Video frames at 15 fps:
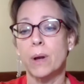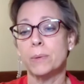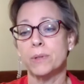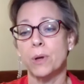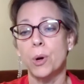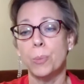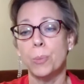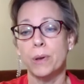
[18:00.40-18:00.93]
able
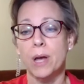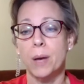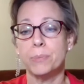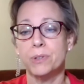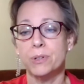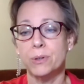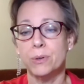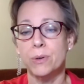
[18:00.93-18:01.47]
to open up
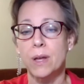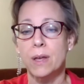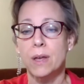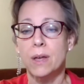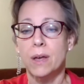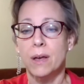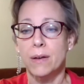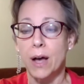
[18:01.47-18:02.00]
to
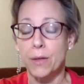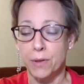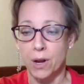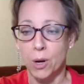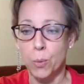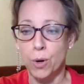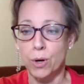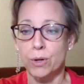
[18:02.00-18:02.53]

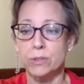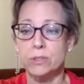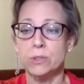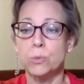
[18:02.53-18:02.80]
healthcare workers